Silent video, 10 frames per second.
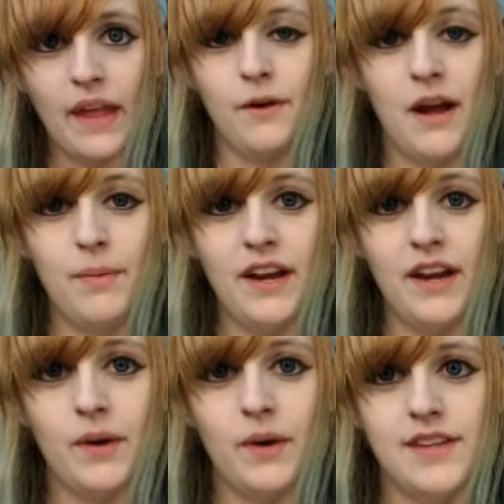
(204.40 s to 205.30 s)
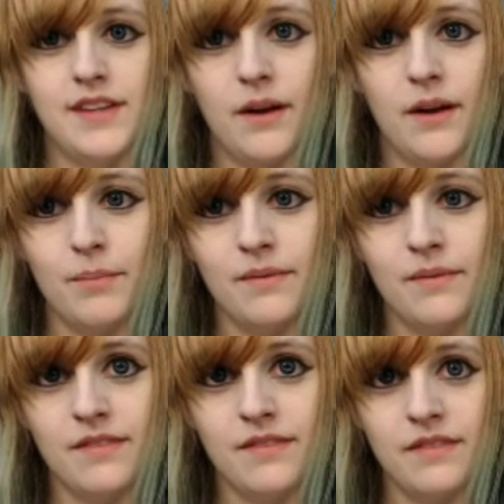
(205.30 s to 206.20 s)
You know, I bet he was set up.
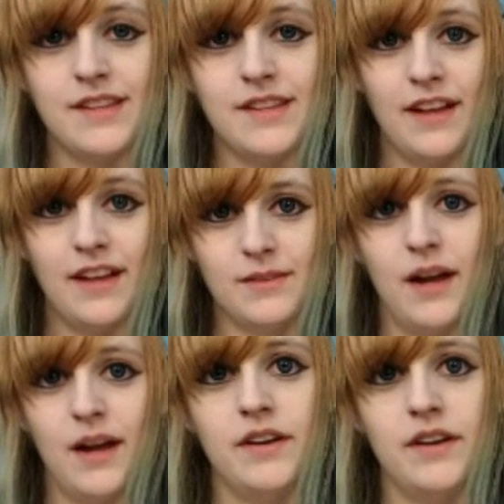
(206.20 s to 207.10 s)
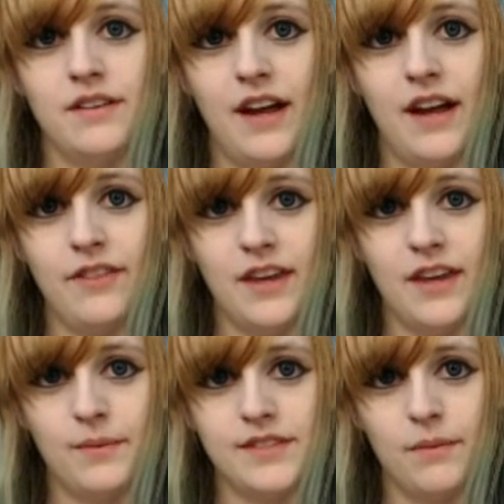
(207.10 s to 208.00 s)
That's eh, that's my opinion. I think
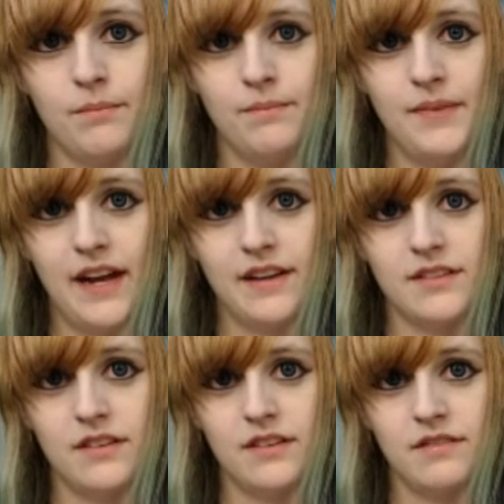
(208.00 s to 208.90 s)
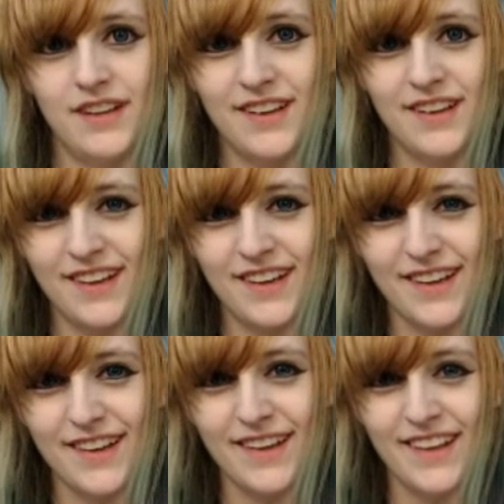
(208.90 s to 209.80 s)
he was set up. Next.
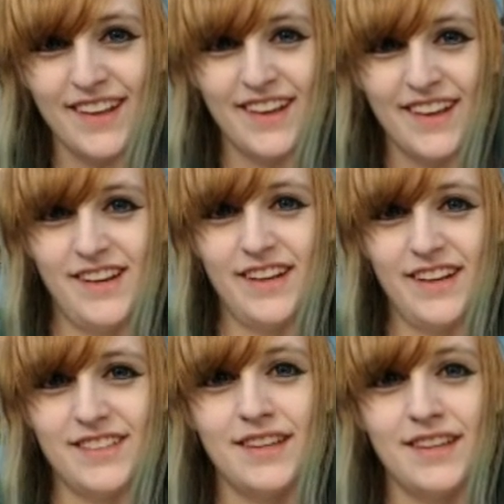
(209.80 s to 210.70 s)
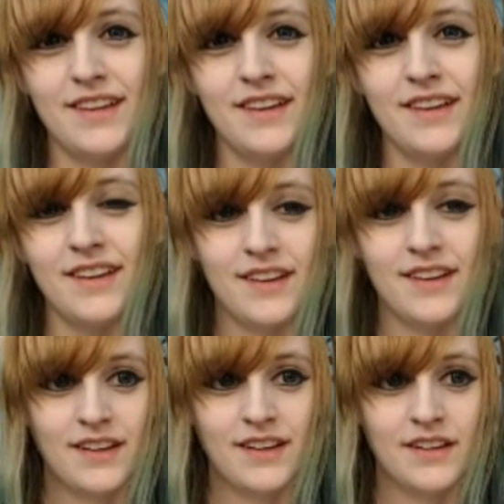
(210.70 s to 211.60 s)
Next.
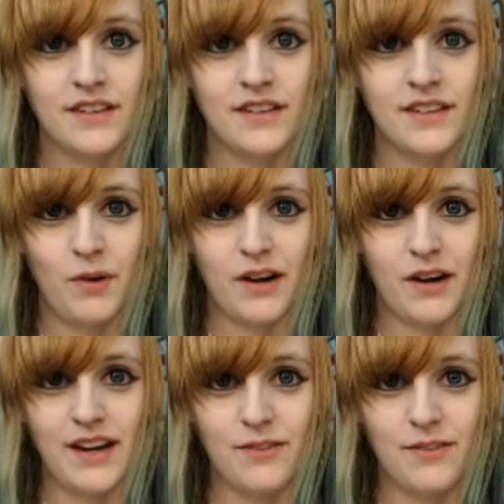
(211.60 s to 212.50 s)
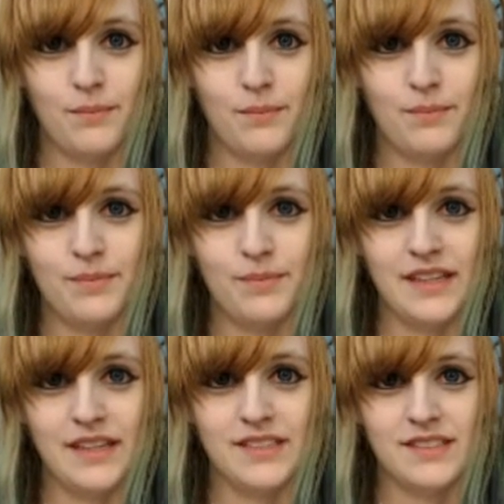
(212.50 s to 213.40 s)
Walk right through the
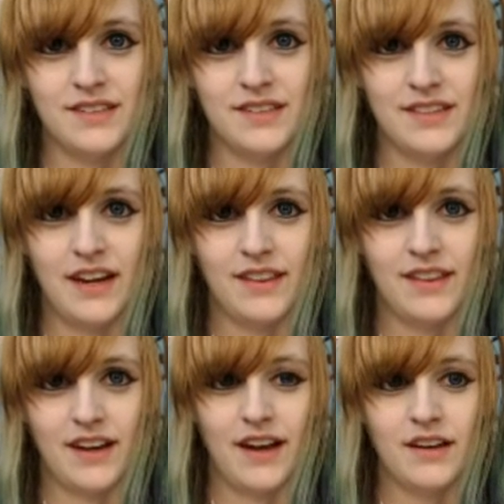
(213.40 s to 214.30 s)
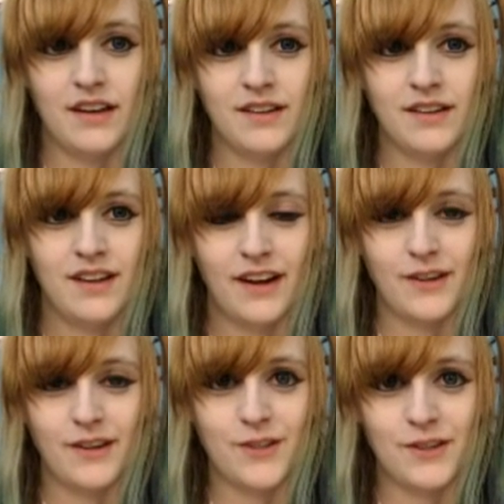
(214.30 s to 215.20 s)
police detaining that guy.
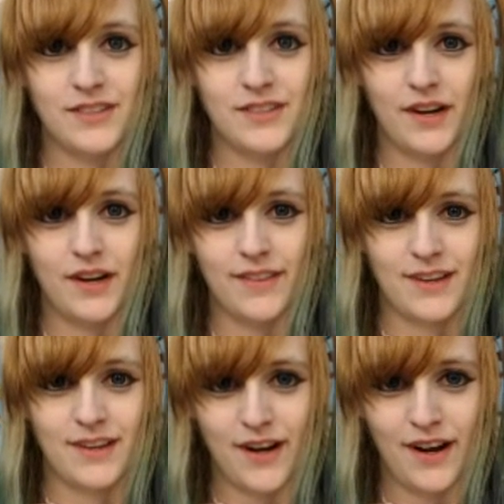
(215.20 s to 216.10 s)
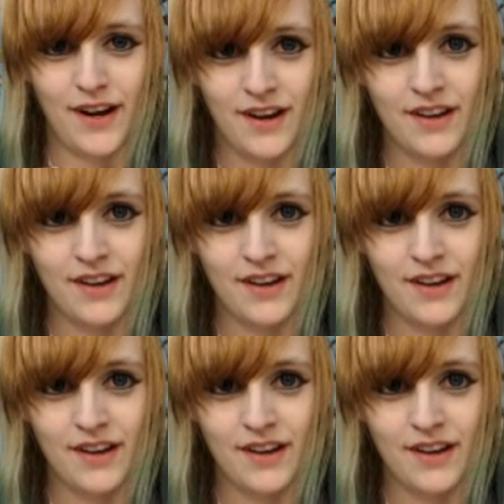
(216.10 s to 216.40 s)
Are you sure you still want in this country?